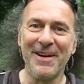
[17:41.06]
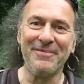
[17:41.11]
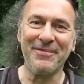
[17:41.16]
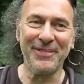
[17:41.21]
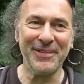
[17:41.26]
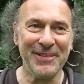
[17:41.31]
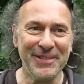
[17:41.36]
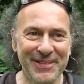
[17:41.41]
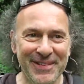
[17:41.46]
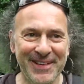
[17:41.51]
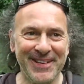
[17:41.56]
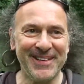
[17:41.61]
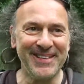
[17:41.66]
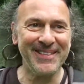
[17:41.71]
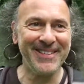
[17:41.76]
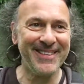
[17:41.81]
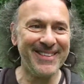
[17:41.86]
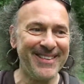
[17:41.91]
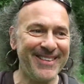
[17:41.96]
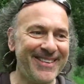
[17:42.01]
reference
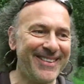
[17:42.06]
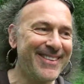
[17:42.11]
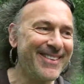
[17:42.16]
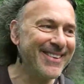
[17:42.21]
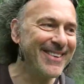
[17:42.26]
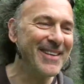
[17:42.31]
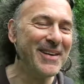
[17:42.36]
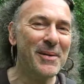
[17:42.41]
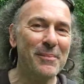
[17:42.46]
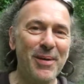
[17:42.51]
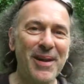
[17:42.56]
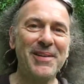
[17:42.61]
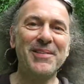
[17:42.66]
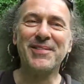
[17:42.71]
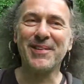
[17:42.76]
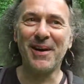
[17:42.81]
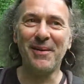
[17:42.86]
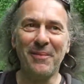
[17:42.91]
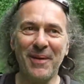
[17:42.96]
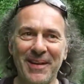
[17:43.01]
in.
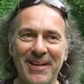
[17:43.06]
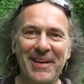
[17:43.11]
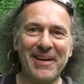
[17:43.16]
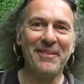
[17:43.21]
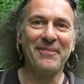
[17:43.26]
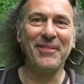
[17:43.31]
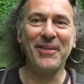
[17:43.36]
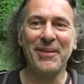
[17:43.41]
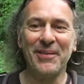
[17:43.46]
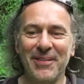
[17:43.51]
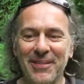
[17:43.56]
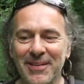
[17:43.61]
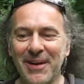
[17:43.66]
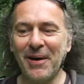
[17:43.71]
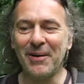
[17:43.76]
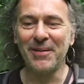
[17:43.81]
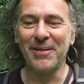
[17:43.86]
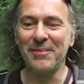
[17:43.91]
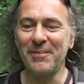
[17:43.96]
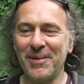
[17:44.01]
Please comment if you
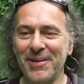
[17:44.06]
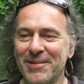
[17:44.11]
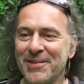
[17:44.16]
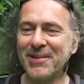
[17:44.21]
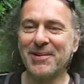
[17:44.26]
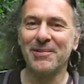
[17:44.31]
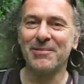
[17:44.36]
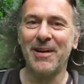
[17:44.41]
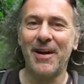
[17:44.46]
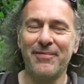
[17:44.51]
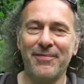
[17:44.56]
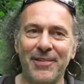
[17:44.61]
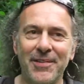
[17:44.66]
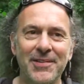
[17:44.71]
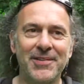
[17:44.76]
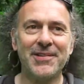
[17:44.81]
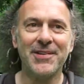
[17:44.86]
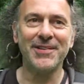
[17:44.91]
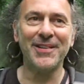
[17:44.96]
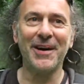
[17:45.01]
know the musical
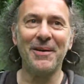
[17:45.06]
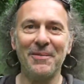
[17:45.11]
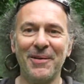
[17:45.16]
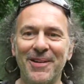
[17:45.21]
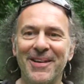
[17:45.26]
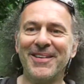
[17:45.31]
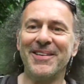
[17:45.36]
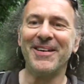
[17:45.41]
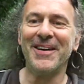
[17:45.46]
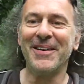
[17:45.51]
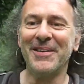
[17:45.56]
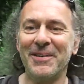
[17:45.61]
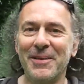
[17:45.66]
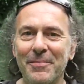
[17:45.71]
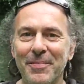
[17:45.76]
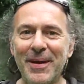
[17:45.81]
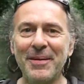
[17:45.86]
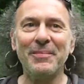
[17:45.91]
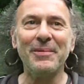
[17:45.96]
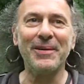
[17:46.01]
reference, because I want to know
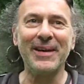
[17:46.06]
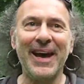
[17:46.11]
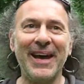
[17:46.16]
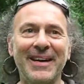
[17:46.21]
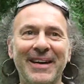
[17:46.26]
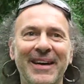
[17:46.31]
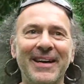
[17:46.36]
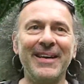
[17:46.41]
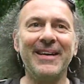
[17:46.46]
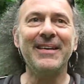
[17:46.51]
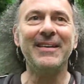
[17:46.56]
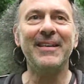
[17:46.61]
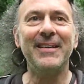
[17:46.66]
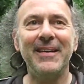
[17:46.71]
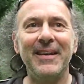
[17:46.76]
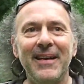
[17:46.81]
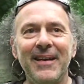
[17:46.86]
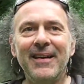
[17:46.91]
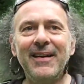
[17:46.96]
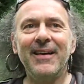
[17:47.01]
that people get it.
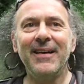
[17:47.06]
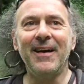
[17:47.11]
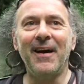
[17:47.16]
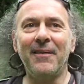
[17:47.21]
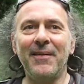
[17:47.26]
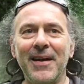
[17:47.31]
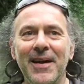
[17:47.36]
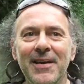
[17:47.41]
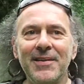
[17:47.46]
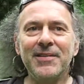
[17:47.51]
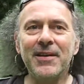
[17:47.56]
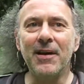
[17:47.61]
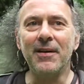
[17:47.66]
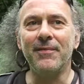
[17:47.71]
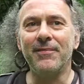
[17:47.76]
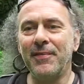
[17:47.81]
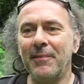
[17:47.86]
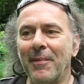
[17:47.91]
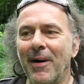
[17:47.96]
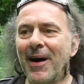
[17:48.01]
I mean, it is
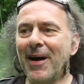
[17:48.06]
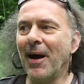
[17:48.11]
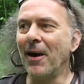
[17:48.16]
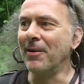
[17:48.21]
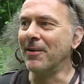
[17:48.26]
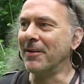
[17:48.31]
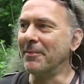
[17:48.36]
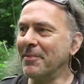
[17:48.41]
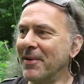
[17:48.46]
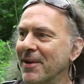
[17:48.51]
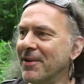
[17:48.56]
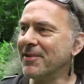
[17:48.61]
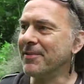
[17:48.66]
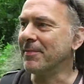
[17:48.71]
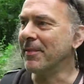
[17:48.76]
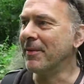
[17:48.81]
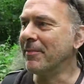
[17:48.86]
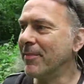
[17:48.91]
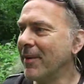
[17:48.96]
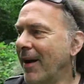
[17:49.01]
for my own
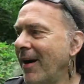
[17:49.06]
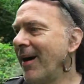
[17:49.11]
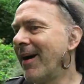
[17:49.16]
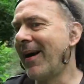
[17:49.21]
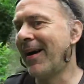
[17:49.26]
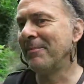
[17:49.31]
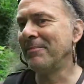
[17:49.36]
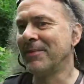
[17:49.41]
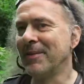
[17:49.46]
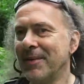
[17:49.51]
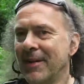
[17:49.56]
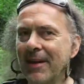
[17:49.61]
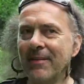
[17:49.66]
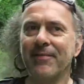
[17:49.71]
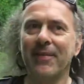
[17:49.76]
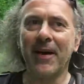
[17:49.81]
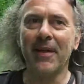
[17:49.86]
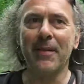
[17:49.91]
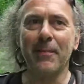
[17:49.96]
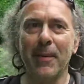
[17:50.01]
amusement, but I am doing
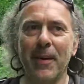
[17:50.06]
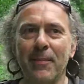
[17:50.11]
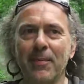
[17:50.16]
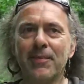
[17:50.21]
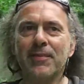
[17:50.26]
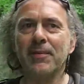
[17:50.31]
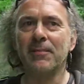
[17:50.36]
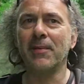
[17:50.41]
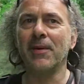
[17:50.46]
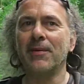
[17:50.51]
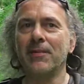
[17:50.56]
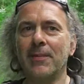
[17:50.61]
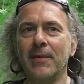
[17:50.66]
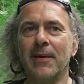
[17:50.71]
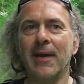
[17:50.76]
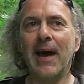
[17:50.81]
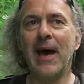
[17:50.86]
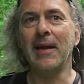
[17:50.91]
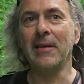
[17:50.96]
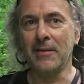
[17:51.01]
it for other people's
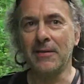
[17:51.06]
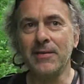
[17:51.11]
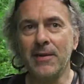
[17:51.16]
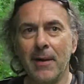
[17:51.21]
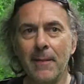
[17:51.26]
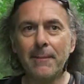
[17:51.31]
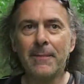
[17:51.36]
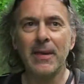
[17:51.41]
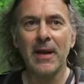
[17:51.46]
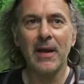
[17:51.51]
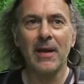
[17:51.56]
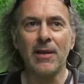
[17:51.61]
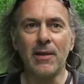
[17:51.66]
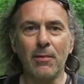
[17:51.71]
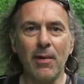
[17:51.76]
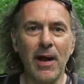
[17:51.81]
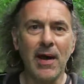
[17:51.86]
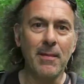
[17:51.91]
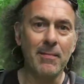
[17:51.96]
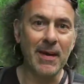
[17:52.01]
amusement, and
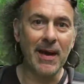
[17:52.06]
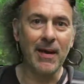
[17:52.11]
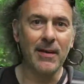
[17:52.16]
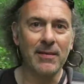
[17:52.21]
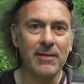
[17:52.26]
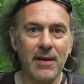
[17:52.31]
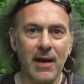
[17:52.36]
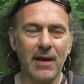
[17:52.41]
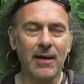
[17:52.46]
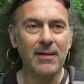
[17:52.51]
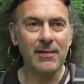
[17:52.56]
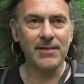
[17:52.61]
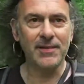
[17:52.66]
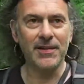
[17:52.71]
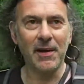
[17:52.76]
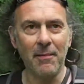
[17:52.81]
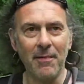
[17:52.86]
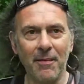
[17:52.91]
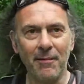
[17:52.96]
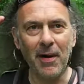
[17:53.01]
the way me and
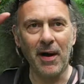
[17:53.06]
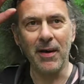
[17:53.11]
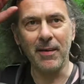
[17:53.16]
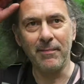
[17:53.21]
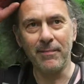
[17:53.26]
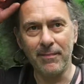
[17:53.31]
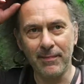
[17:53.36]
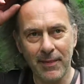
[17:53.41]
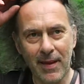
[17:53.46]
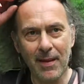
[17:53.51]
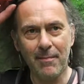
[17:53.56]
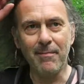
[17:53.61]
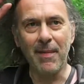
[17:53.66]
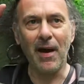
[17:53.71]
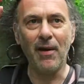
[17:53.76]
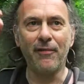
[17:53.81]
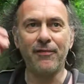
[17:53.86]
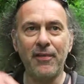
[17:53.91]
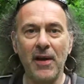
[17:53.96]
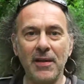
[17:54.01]
some of my
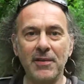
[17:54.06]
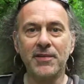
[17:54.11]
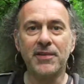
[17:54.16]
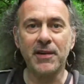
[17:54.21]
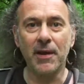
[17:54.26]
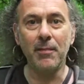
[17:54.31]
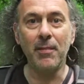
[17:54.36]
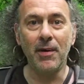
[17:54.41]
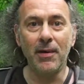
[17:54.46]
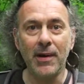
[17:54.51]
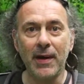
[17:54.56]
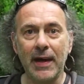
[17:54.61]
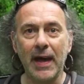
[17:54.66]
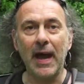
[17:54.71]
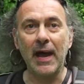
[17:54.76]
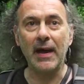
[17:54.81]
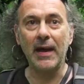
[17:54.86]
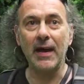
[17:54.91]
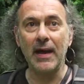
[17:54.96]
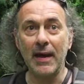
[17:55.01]
male friends
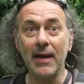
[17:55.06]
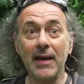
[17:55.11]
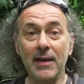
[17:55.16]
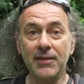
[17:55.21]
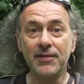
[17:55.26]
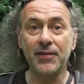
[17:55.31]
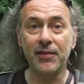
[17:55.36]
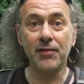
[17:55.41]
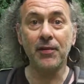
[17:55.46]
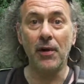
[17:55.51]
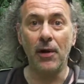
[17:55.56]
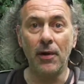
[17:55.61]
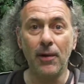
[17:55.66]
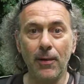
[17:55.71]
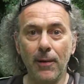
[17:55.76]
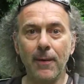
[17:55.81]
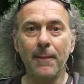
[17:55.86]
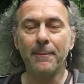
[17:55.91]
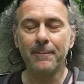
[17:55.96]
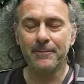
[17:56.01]
communicate is
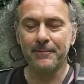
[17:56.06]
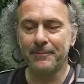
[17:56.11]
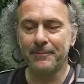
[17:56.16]
through